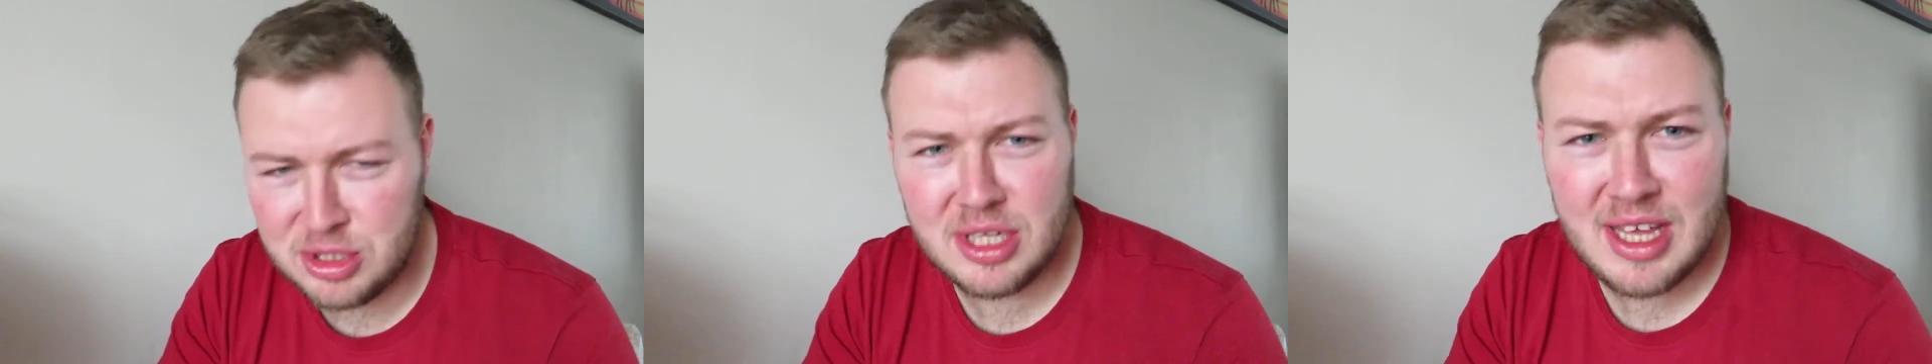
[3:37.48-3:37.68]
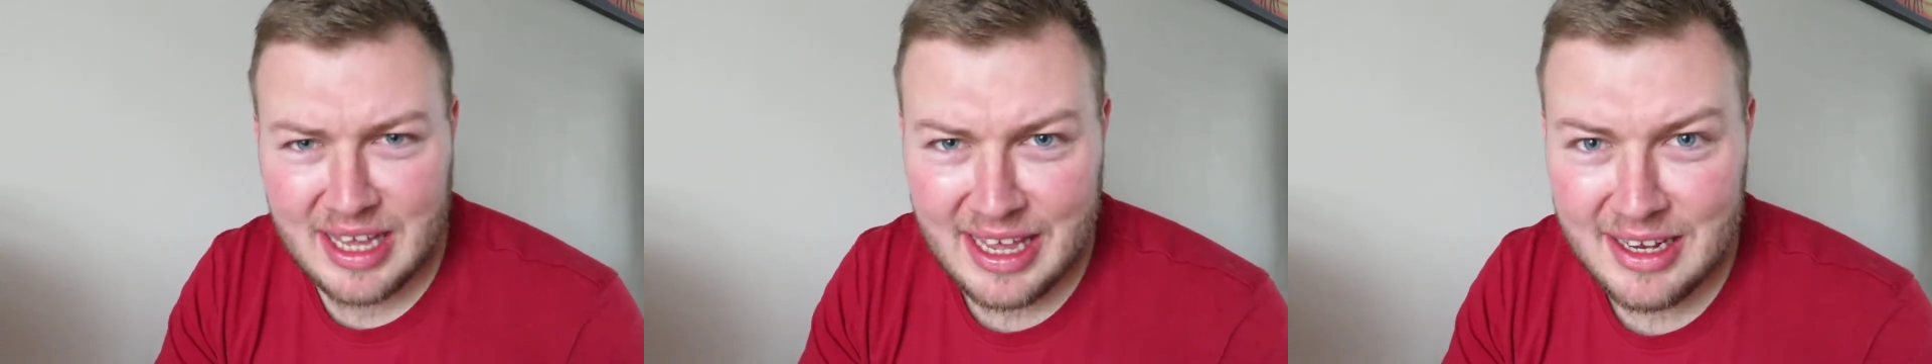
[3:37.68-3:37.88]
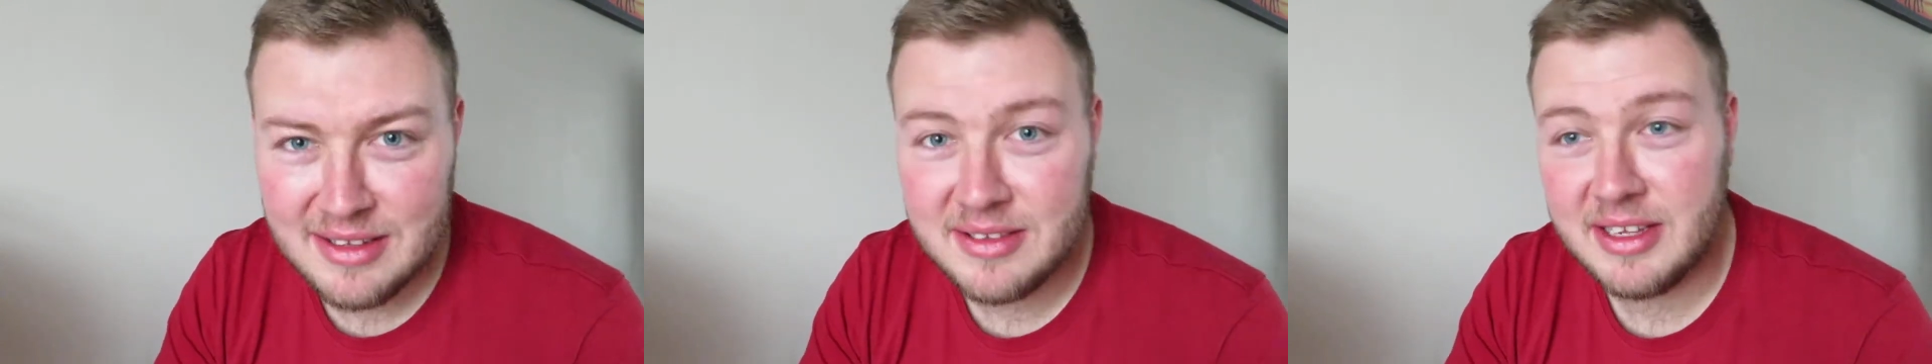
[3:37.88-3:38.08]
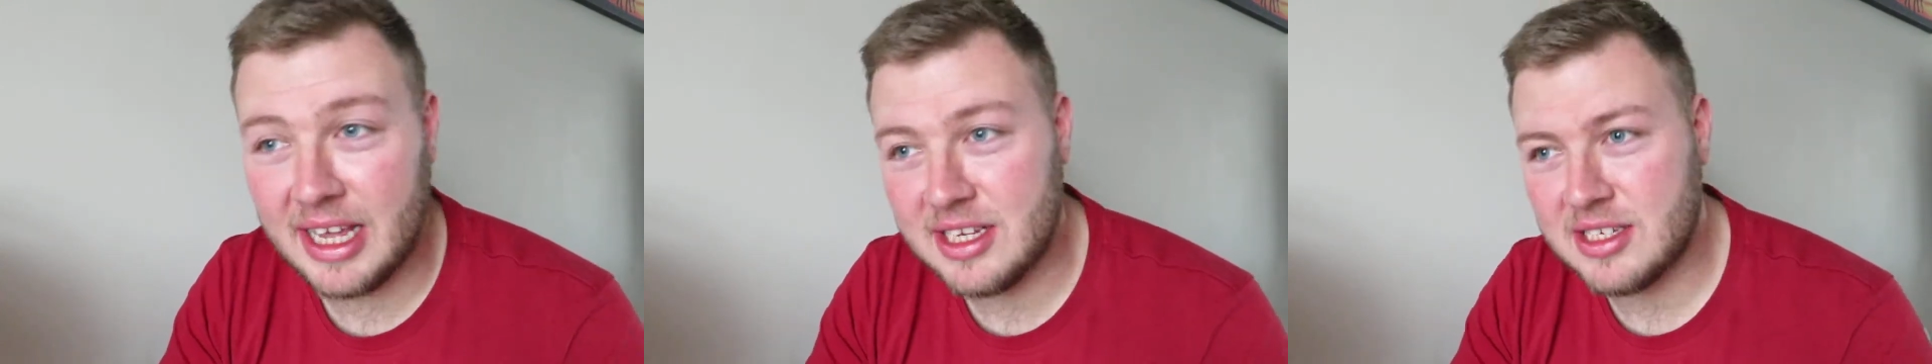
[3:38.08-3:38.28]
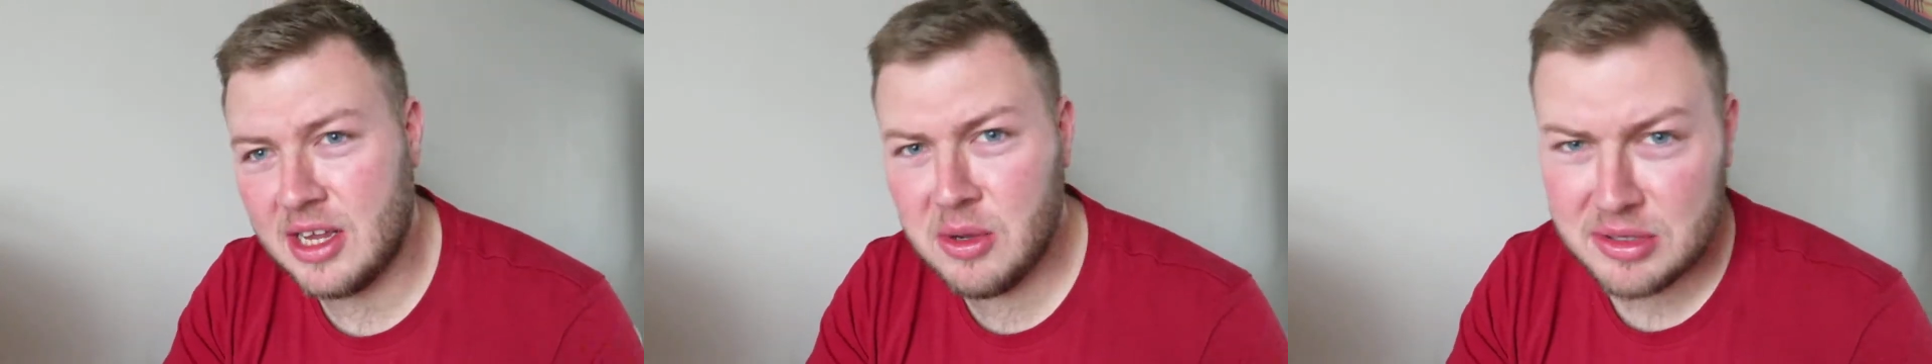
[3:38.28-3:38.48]
Would you eat that again?
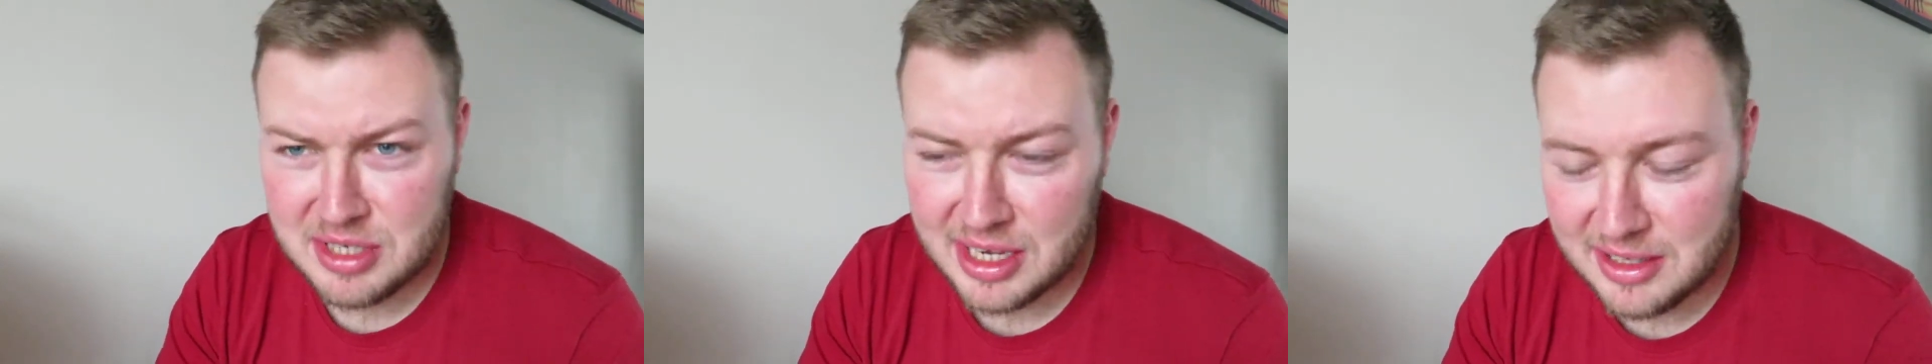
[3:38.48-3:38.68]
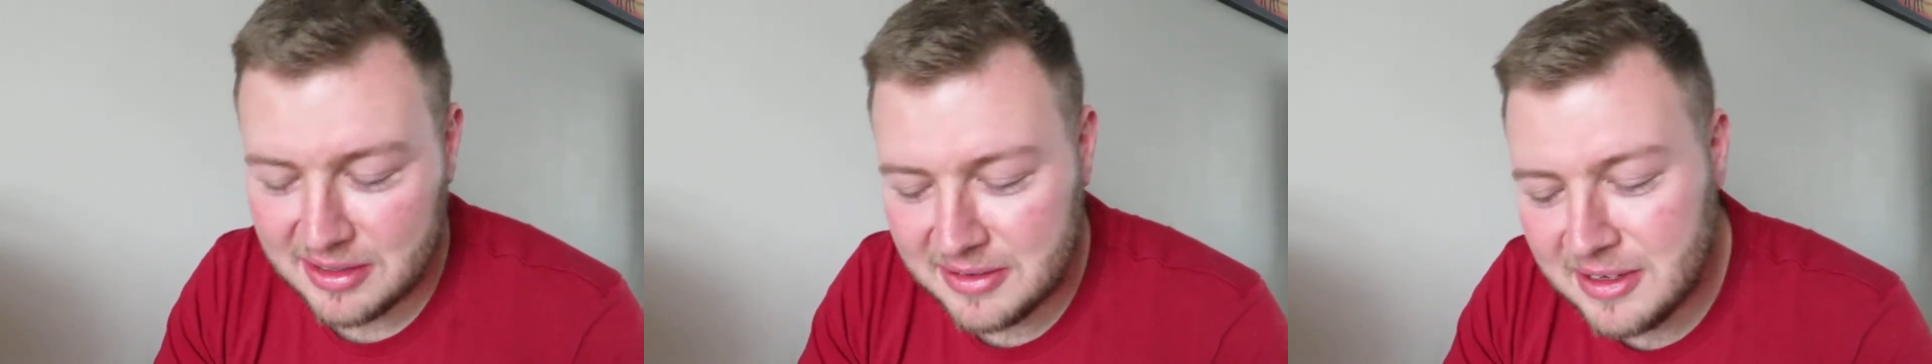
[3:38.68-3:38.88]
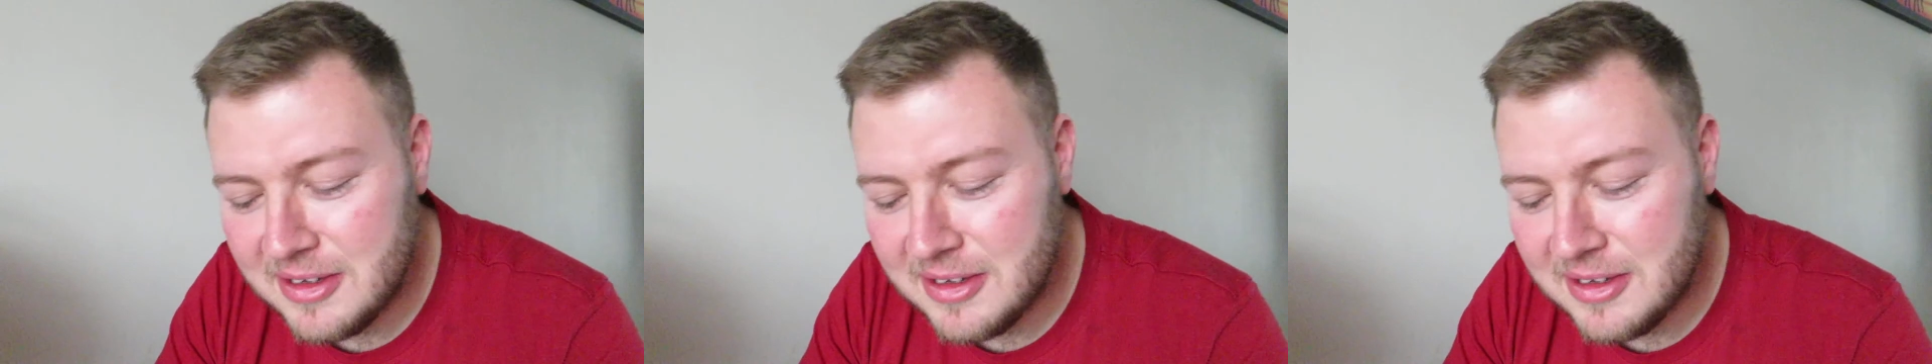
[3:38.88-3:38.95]
Yes, out of